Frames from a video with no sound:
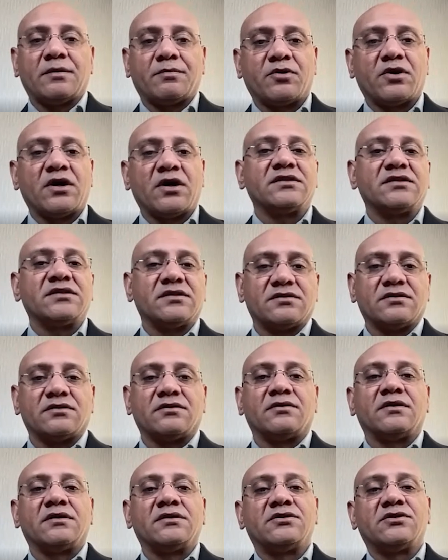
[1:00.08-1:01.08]
the
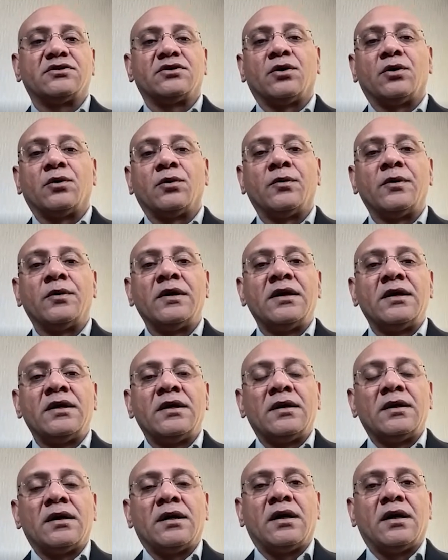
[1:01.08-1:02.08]
processor. And so
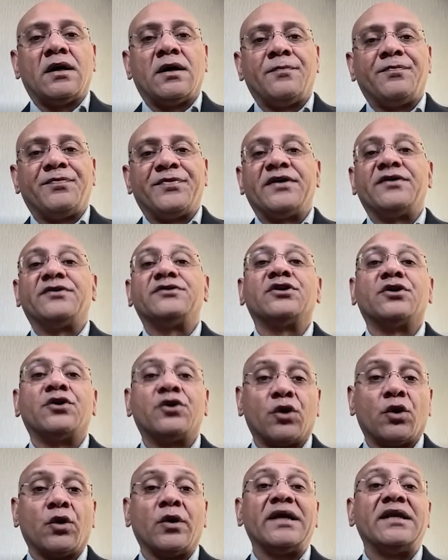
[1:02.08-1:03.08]
there is a
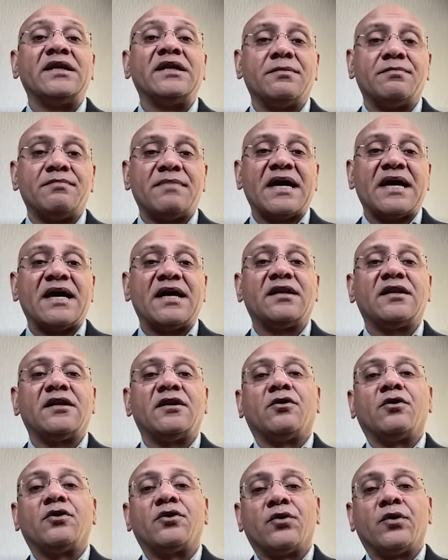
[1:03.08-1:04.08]
growing demand
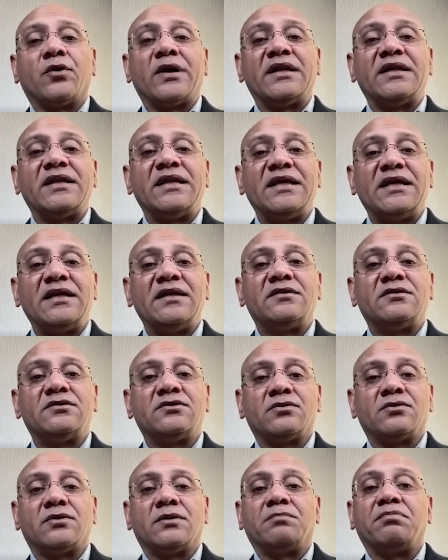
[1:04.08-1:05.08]
and a growing need
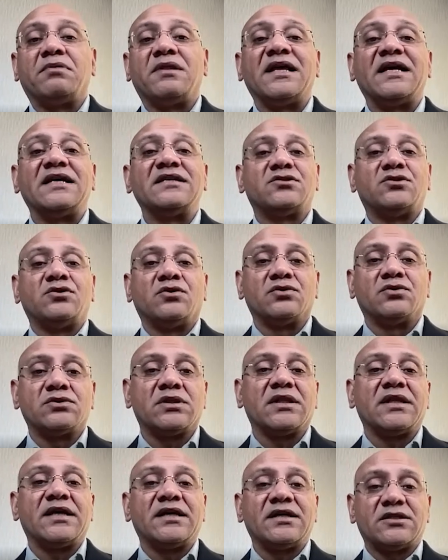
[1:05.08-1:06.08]
to replace those
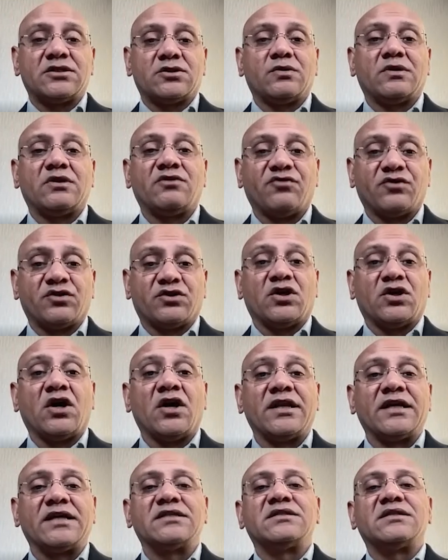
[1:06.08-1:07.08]
links with
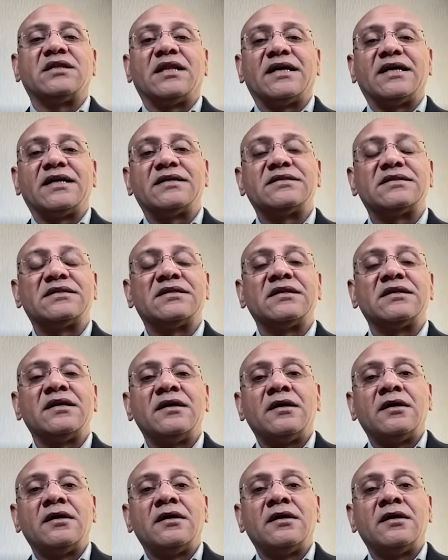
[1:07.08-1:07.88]
photonics links,